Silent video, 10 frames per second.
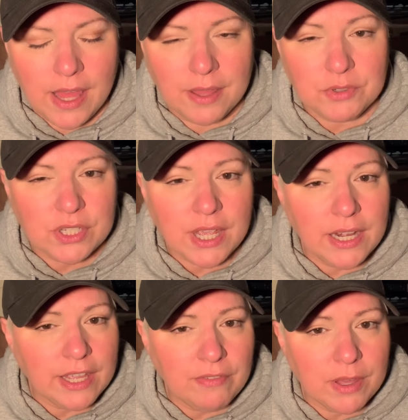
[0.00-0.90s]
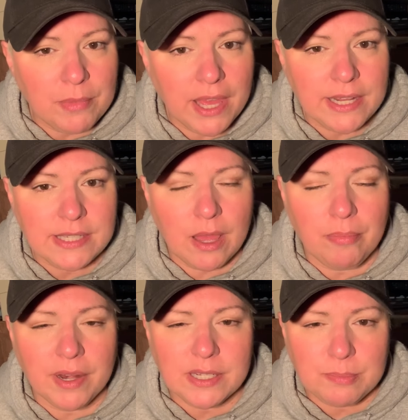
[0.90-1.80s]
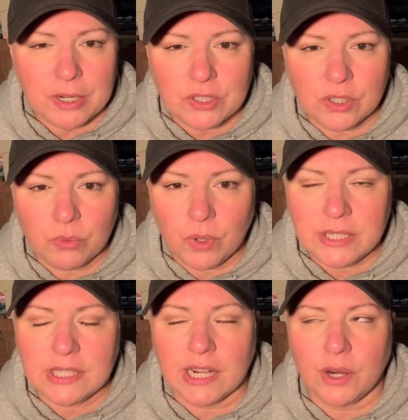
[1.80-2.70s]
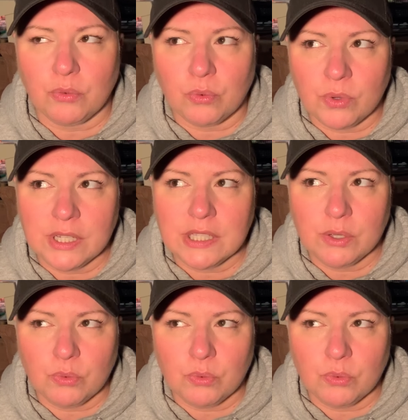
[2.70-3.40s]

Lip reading: just kind of giving them a heads up, and especially the ones that I really,